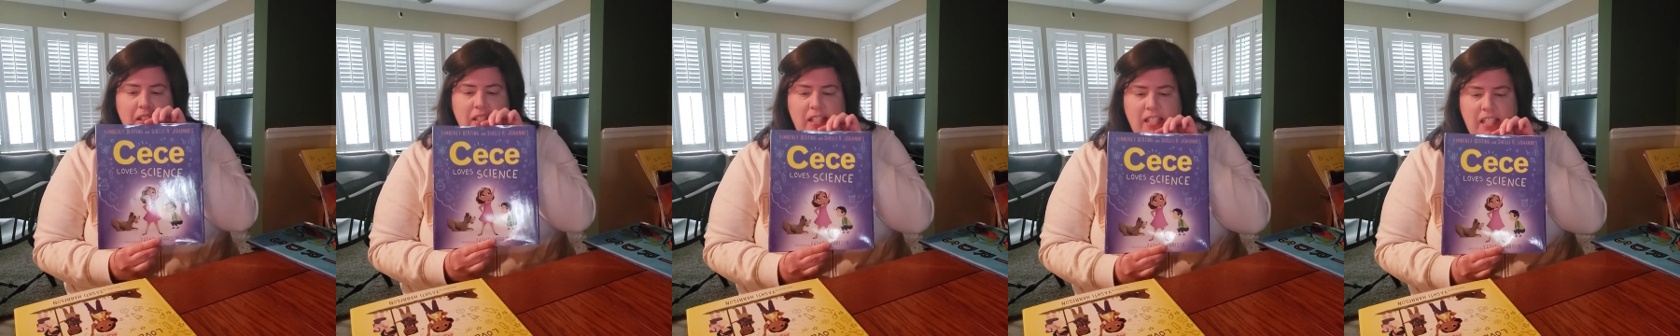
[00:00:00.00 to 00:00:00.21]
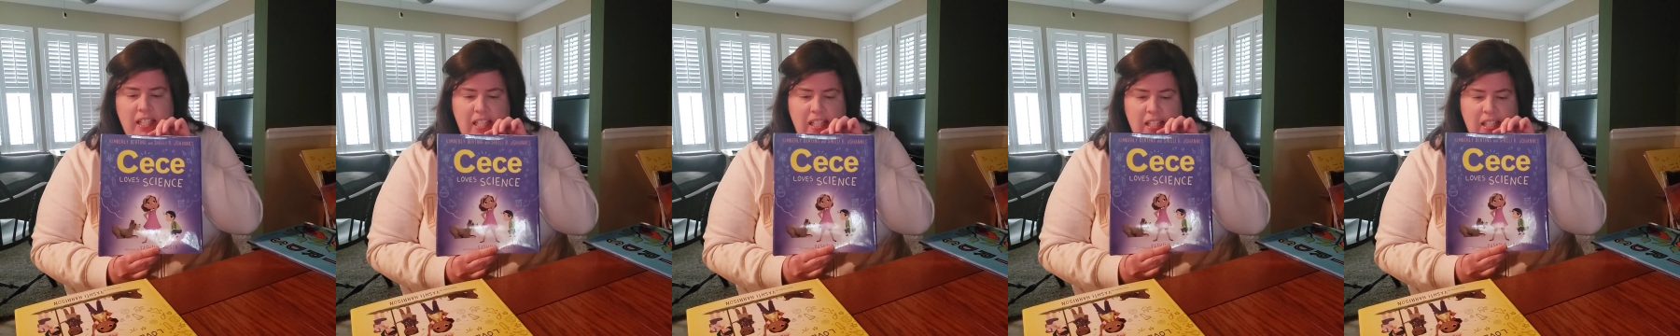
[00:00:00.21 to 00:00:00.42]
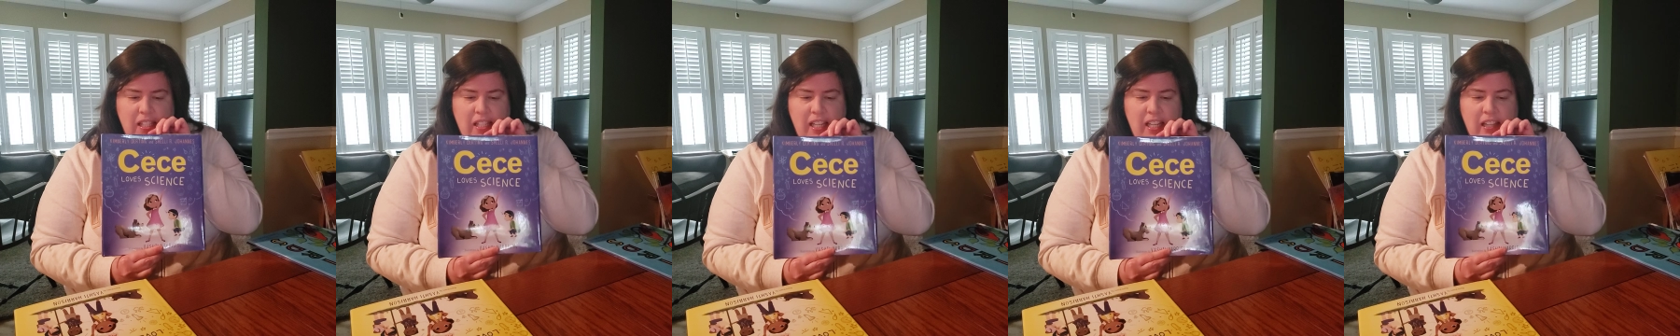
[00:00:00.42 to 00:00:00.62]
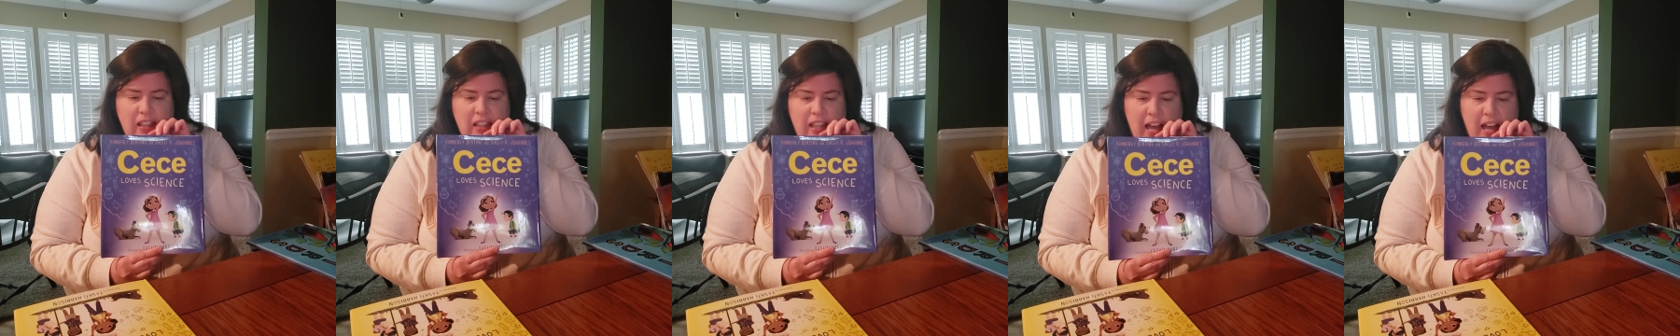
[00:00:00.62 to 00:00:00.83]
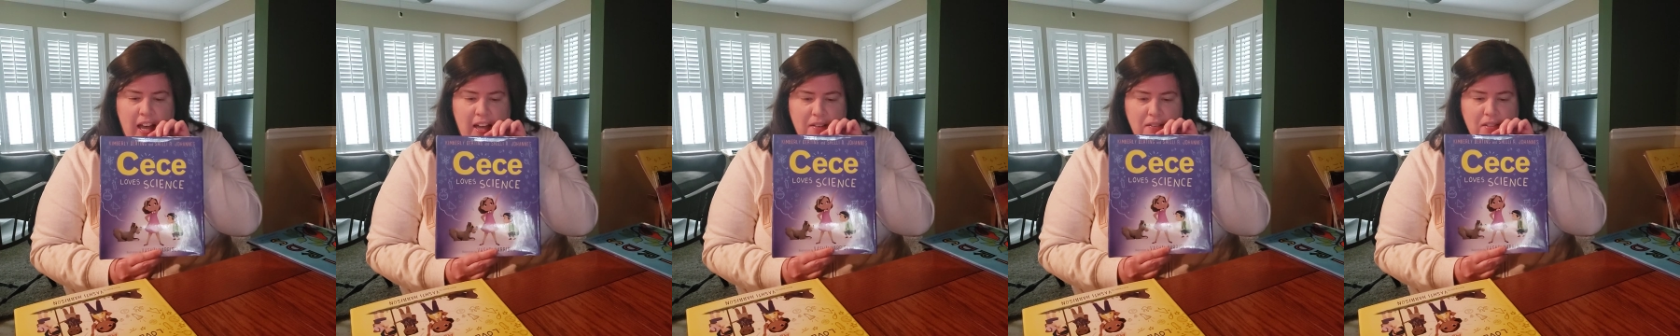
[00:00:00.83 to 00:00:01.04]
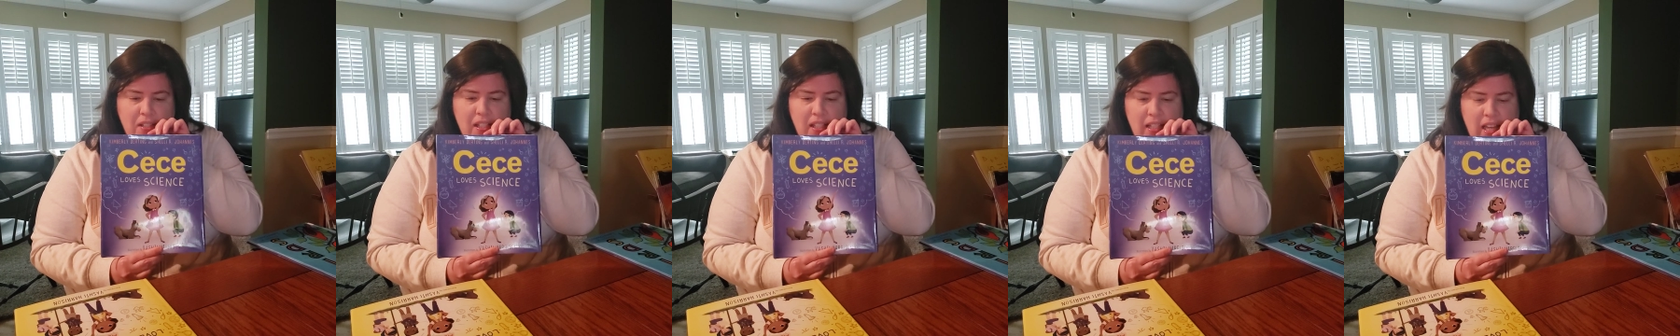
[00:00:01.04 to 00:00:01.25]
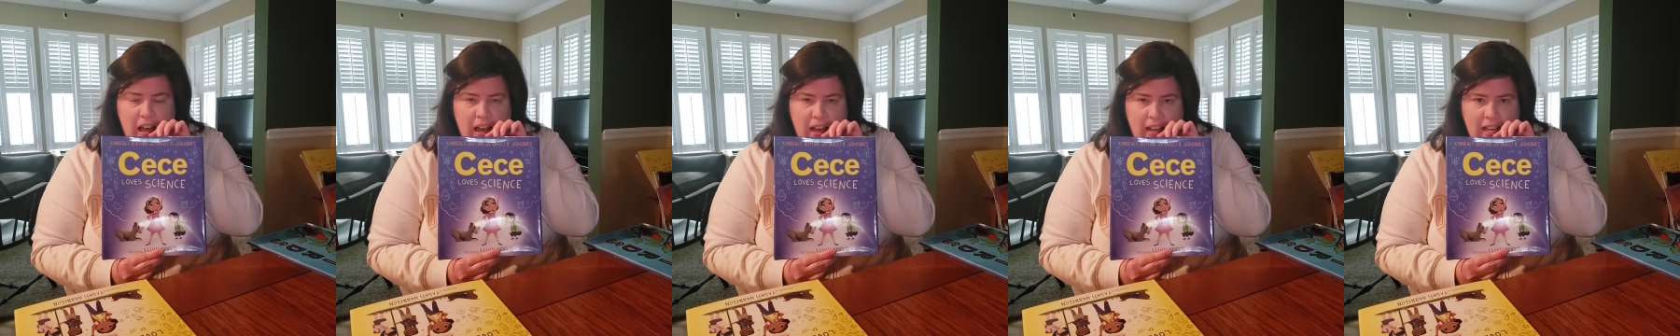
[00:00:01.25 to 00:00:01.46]
Cece Loves
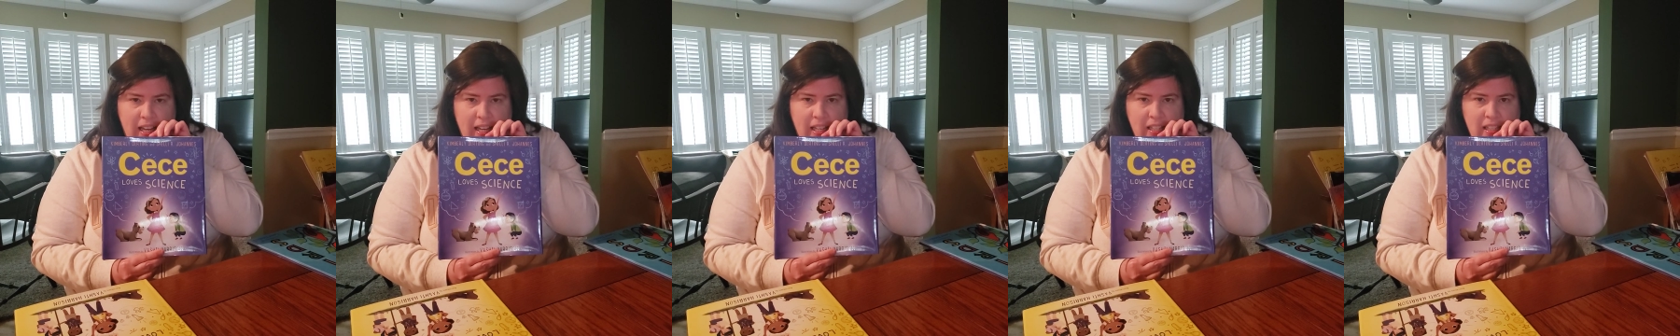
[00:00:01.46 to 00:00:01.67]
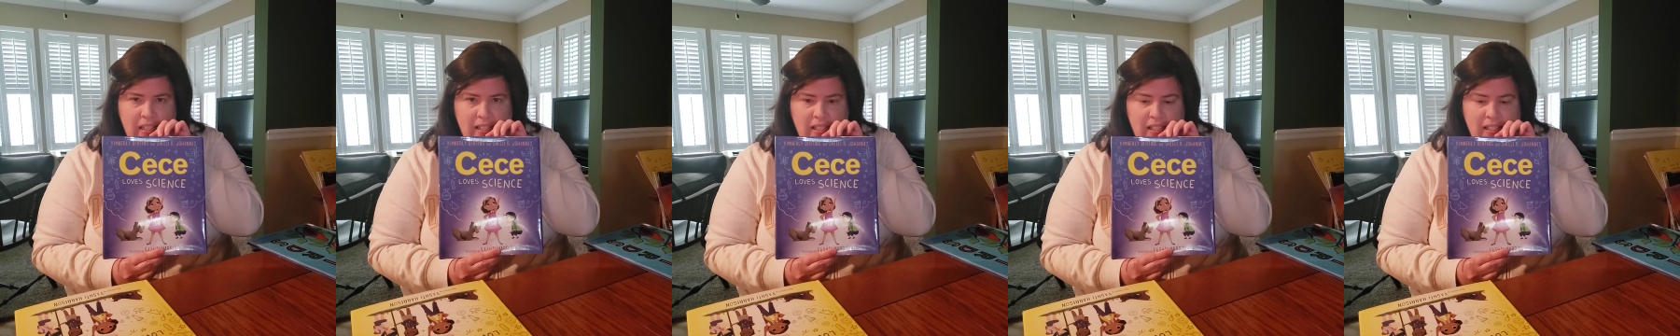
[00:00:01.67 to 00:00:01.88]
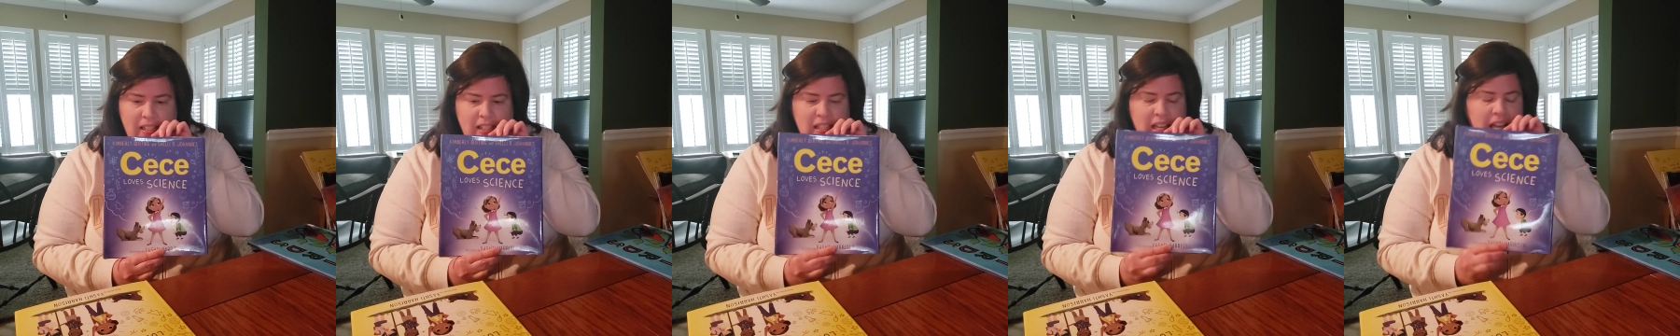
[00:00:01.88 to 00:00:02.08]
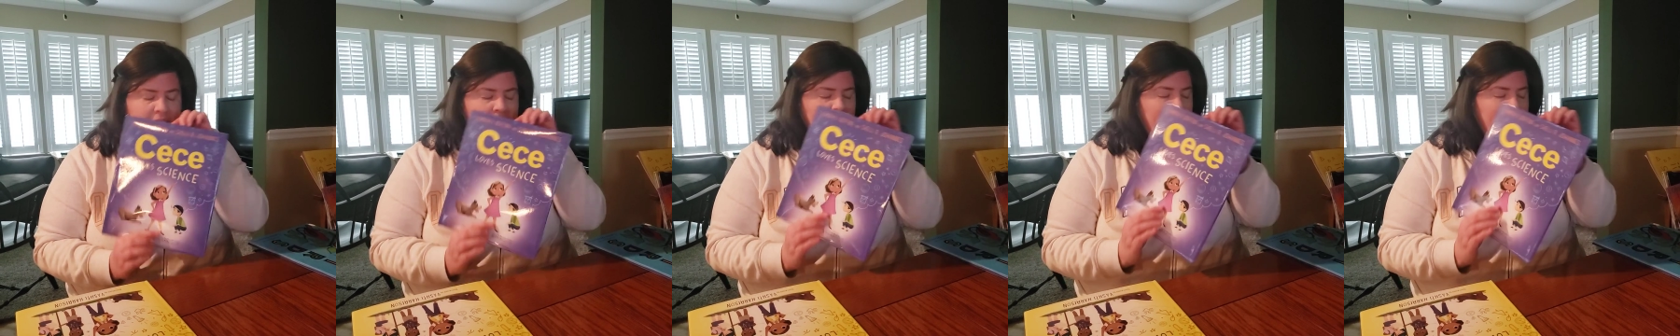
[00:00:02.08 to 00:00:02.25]
Science,